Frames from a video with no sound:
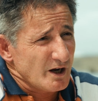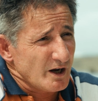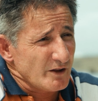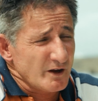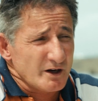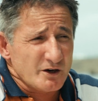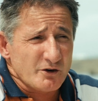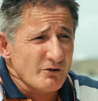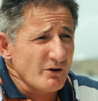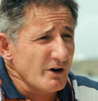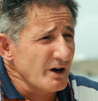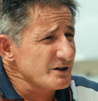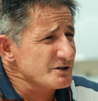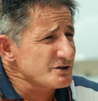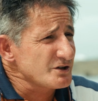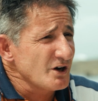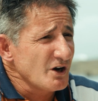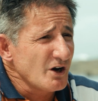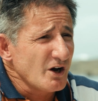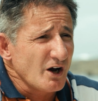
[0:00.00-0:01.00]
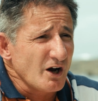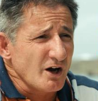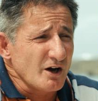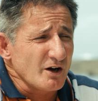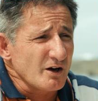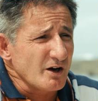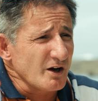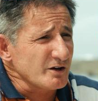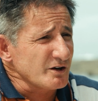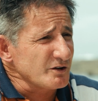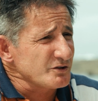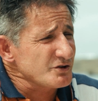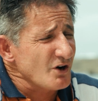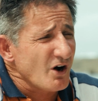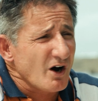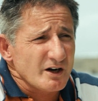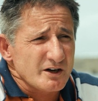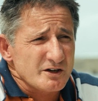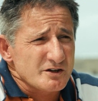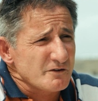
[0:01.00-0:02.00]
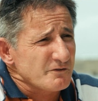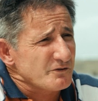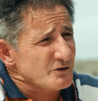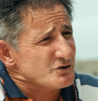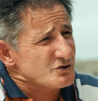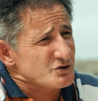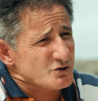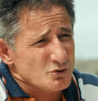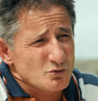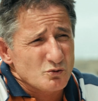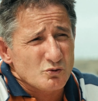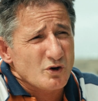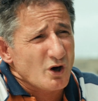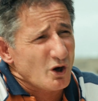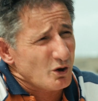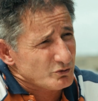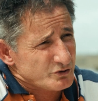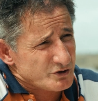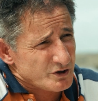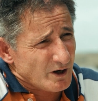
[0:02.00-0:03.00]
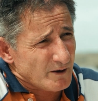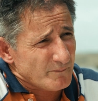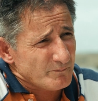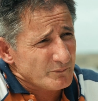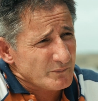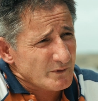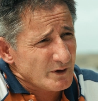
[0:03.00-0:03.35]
And that creates an entirely different school culture.